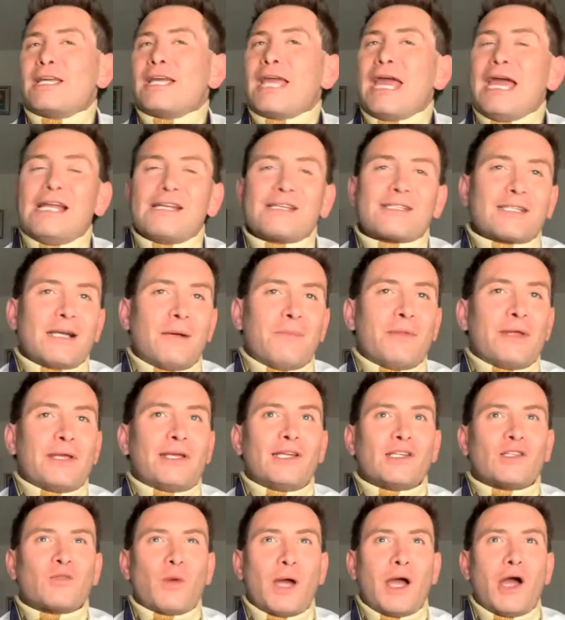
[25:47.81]
get something
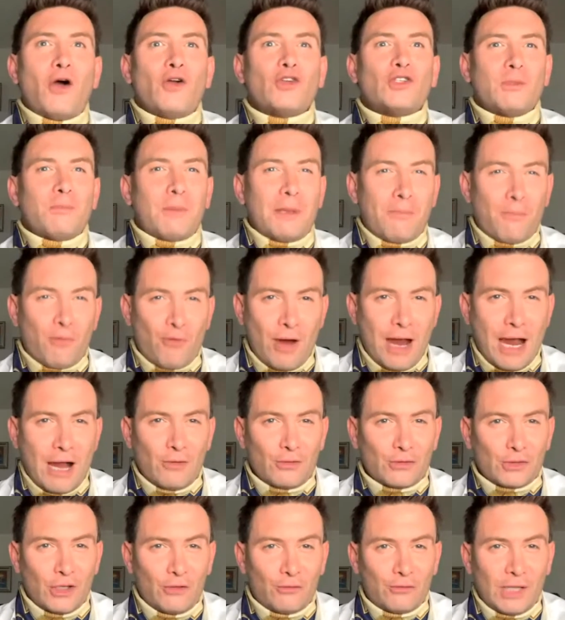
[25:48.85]
as well to be proud of,